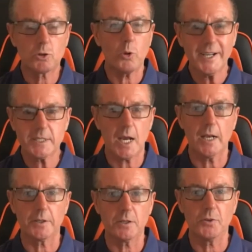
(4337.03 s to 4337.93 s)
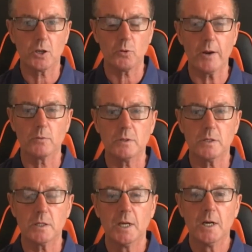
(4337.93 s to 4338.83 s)
great talent on the ground,
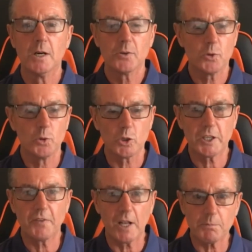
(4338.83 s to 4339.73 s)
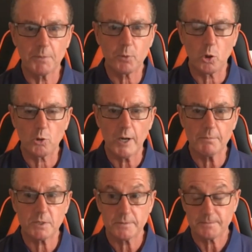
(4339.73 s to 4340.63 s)
no development
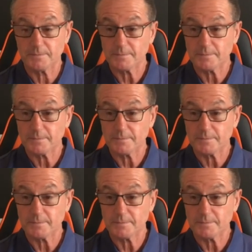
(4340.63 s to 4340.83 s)
programs.